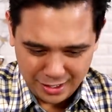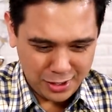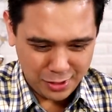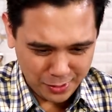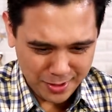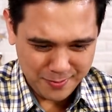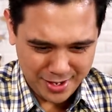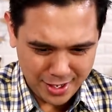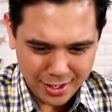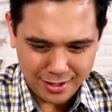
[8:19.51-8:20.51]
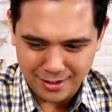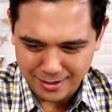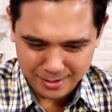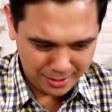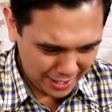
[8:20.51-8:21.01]
You and me,
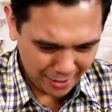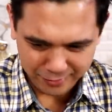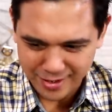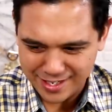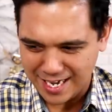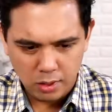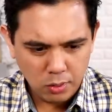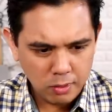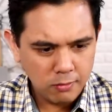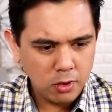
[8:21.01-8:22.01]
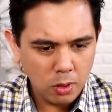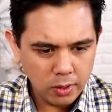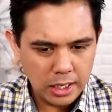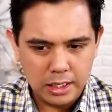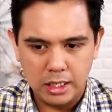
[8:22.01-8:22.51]
every day. I don't even know
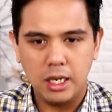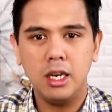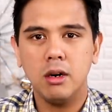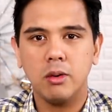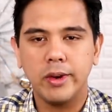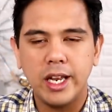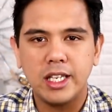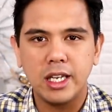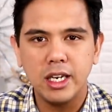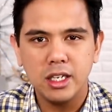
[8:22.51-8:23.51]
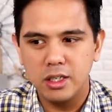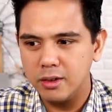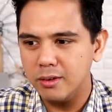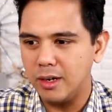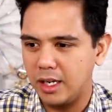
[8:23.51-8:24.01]
what I did or what I didn't
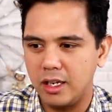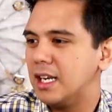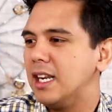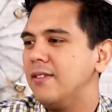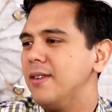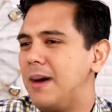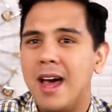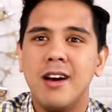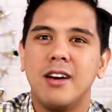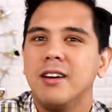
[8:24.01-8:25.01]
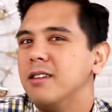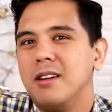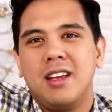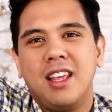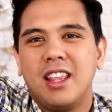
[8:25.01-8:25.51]
do, and it didn't even matter.
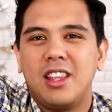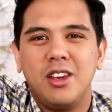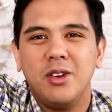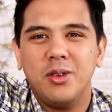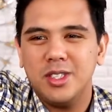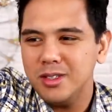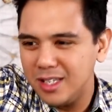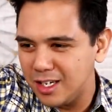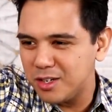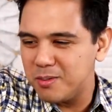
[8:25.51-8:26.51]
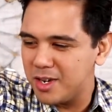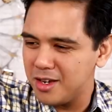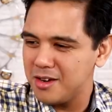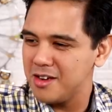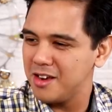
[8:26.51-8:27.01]
You know what you said to me?